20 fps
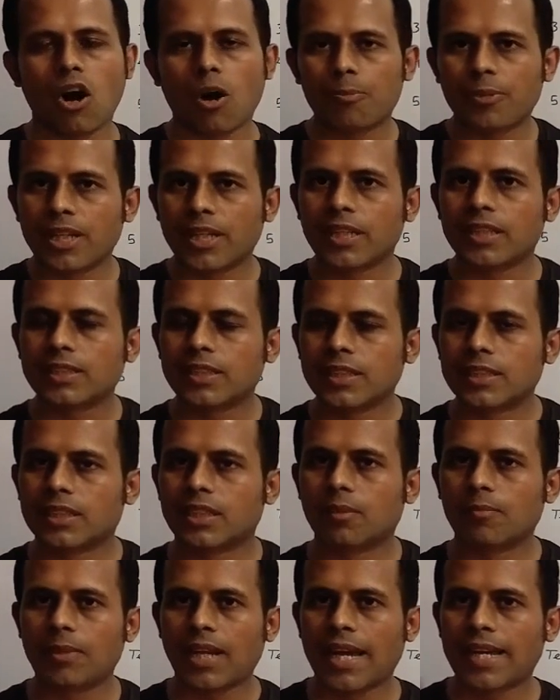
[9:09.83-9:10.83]
operating
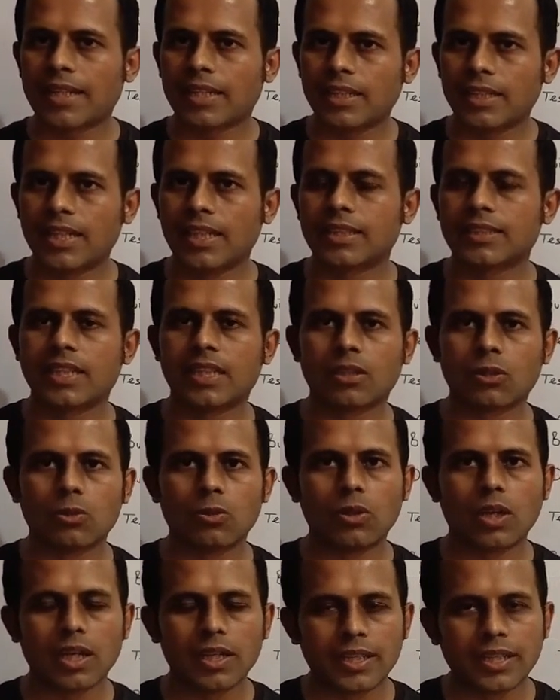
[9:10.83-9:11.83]
system like Linux and
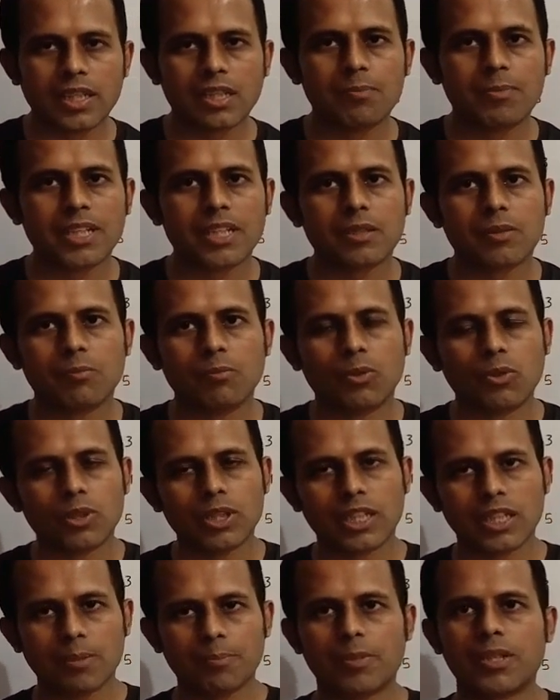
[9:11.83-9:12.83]
go a little bit
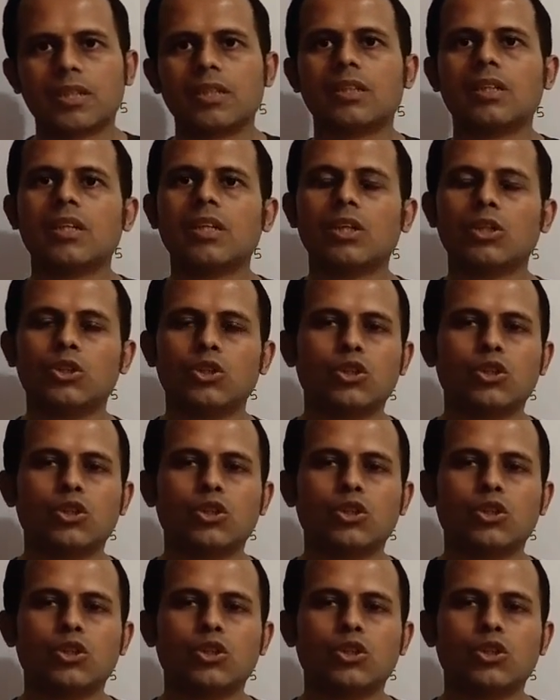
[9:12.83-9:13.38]
more deeper.